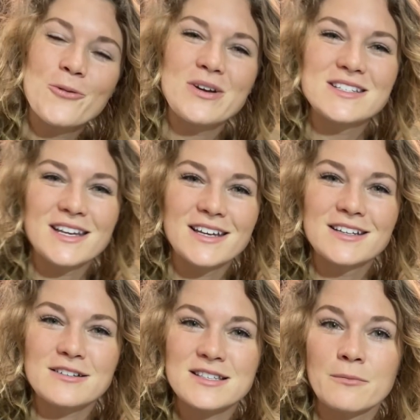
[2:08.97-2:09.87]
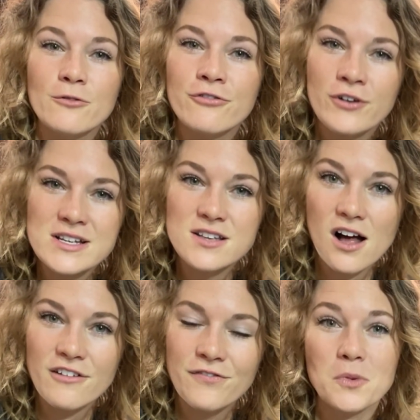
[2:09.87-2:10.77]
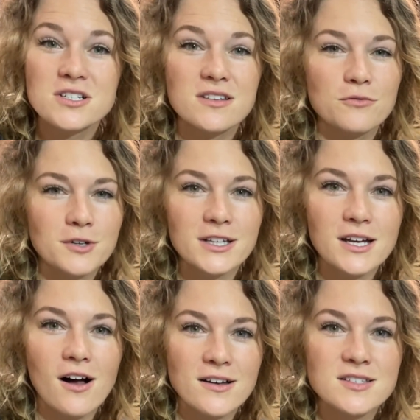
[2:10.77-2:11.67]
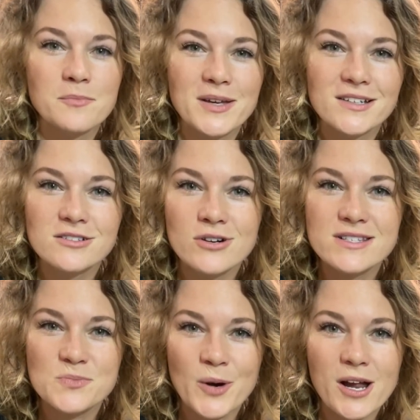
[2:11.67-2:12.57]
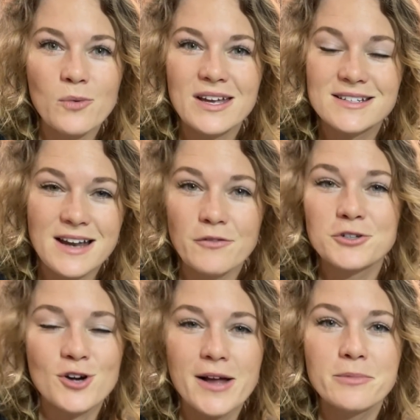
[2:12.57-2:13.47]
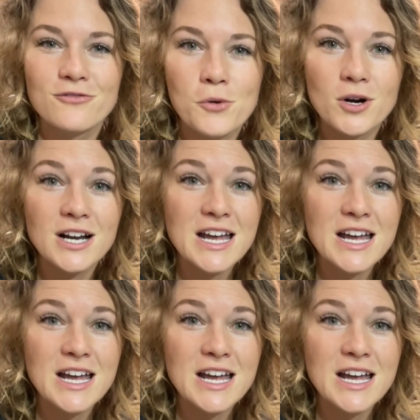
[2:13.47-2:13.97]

We did some freeze off, which is a really awesome penetrant spray we had never tried before.